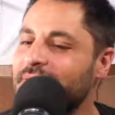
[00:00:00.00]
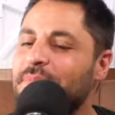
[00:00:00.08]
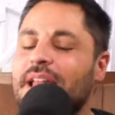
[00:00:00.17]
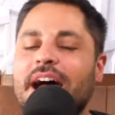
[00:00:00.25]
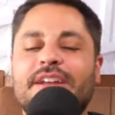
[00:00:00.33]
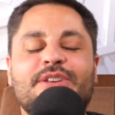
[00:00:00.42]
But
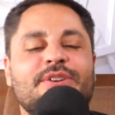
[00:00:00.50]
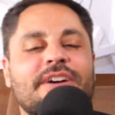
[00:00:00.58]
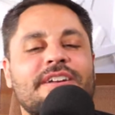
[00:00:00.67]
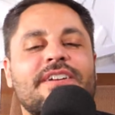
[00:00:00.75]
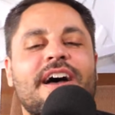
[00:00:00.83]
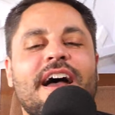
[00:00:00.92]
how are you
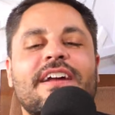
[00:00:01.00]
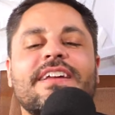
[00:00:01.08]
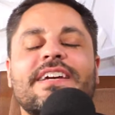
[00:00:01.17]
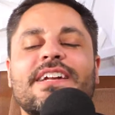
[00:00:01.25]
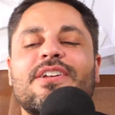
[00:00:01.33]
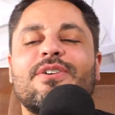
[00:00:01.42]
going
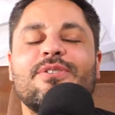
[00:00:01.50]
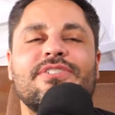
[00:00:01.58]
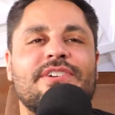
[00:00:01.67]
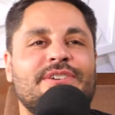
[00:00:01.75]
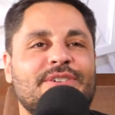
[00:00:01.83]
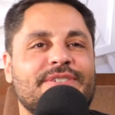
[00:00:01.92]
to know who's
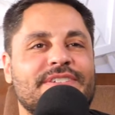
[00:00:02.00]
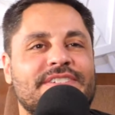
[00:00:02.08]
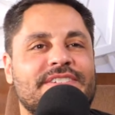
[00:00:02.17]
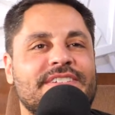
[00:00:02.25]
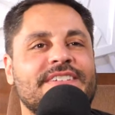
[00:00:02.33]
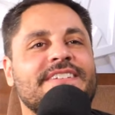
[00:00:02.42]
or
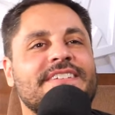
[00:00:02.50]
who's?